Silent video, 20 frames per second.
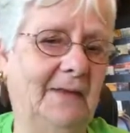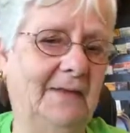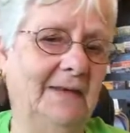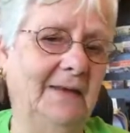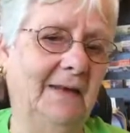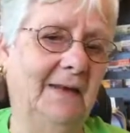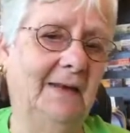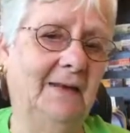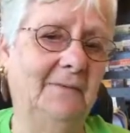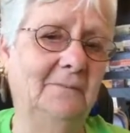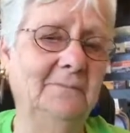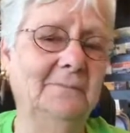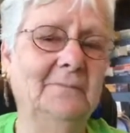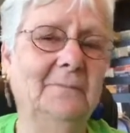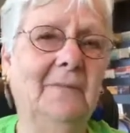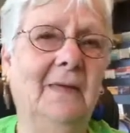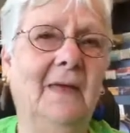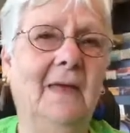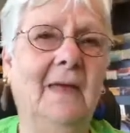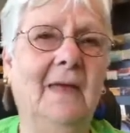did.
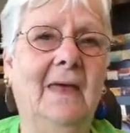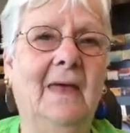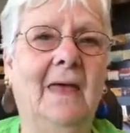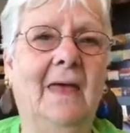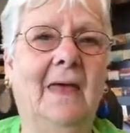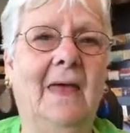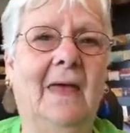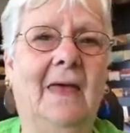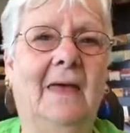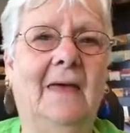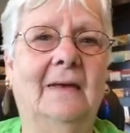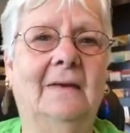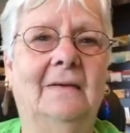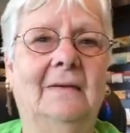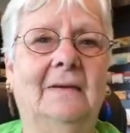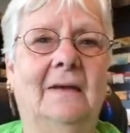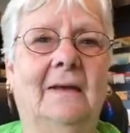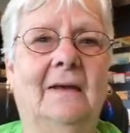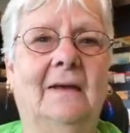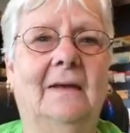
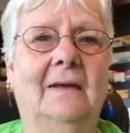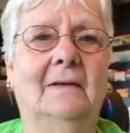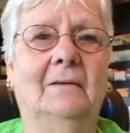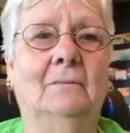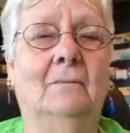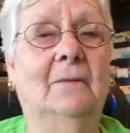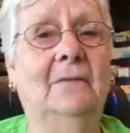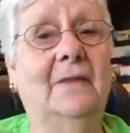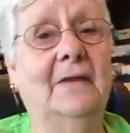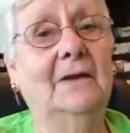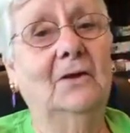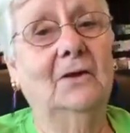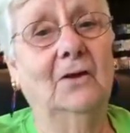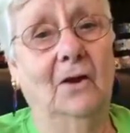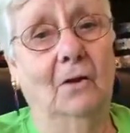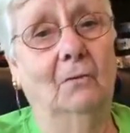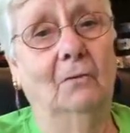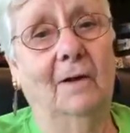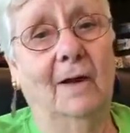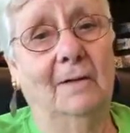And well, they look a
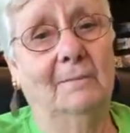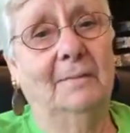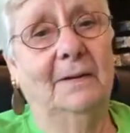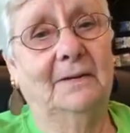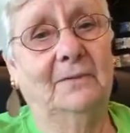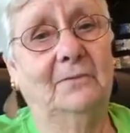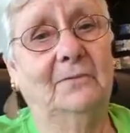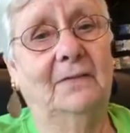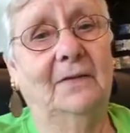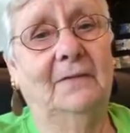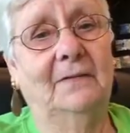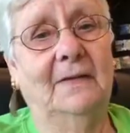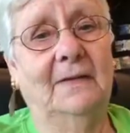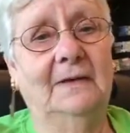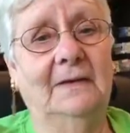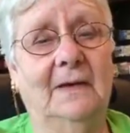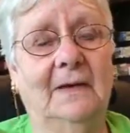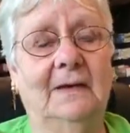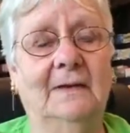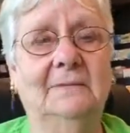whole lot better than they
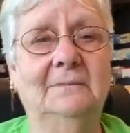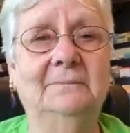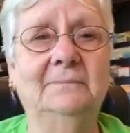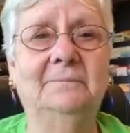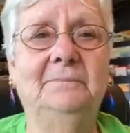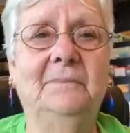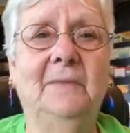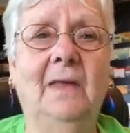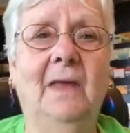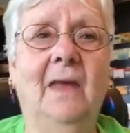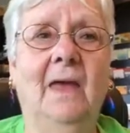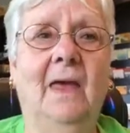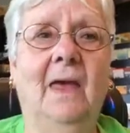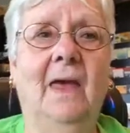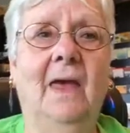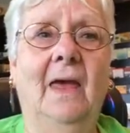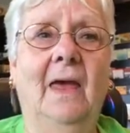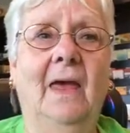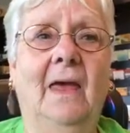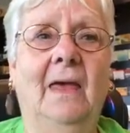did.
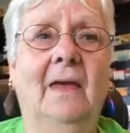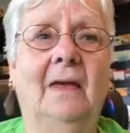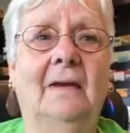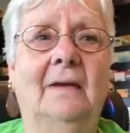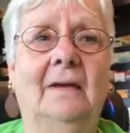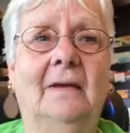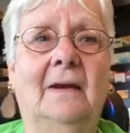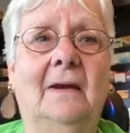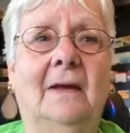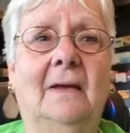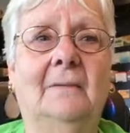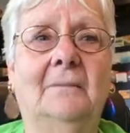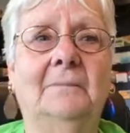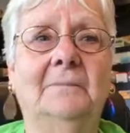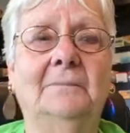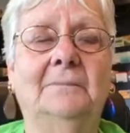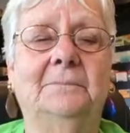And